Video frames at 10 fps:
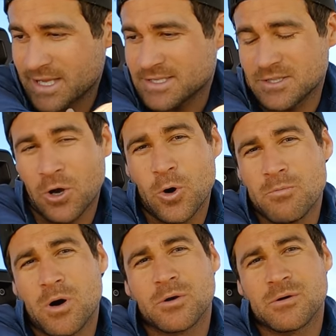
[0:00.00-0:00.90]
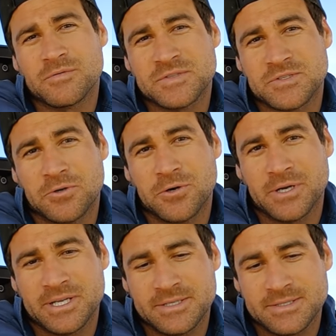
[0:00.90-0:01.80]
guess the whole moral of the
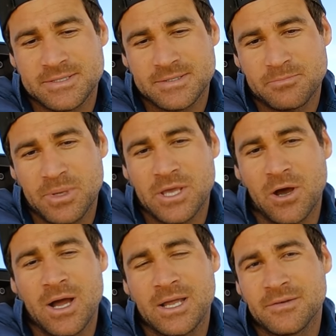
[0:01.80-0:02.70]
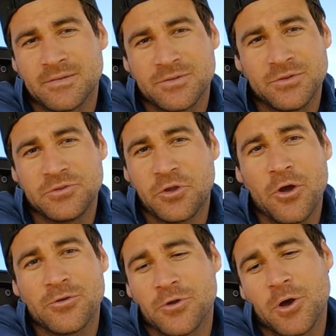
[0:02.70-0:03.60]
story is be kind. You
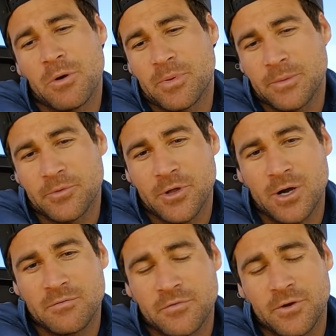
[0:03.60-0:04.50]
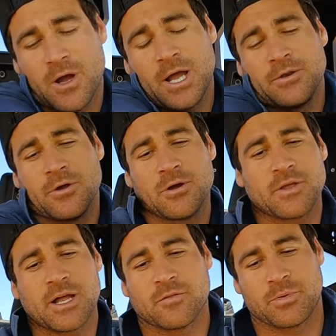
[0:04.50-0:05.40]
don't know what people are going through. I know
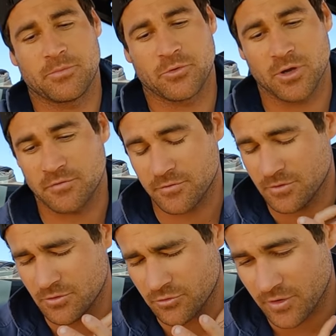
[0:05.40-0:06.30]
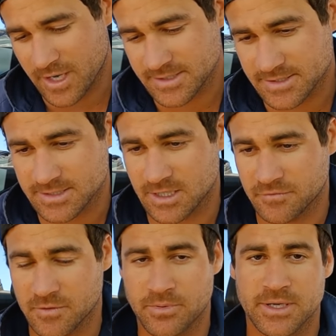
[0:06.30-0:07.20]
that other people go through crazy
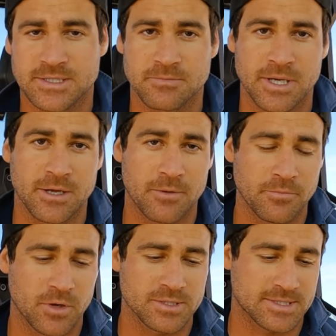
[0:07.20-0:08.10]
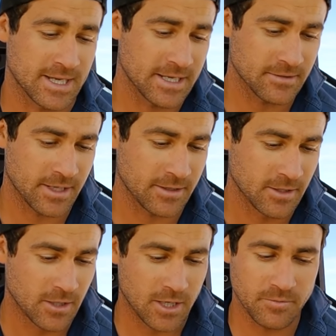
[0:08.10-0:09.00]
stuff compared to me. I'm not saying that.
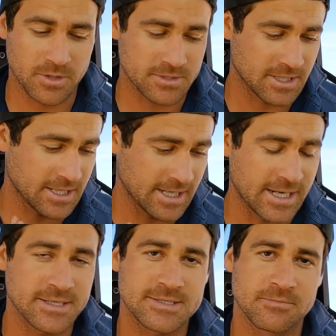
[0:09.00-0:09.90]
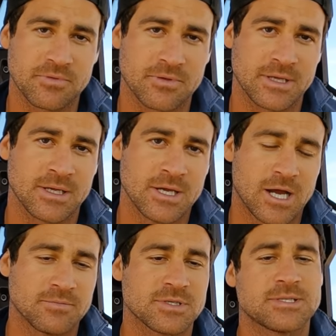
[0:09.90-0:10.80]
I'm not trying to get any sympathy.
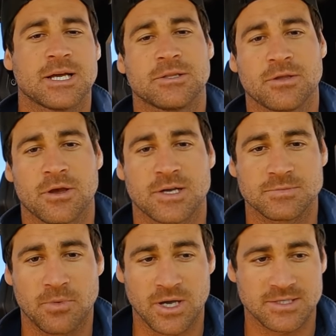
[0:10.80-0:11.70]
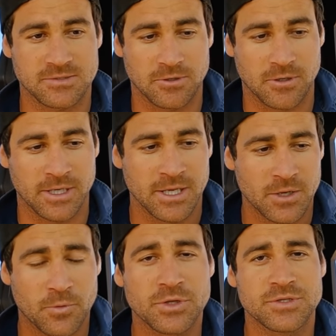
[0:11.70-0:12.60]
I'm just telling you guys my story,
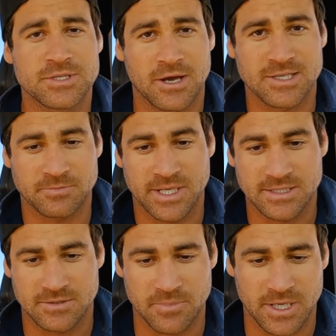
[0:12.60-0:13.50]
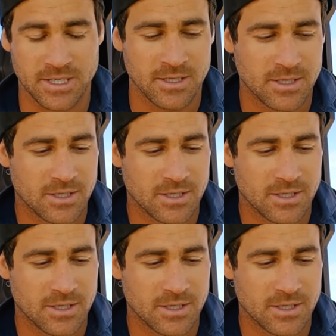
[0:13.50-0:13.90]
what you guys mean to me.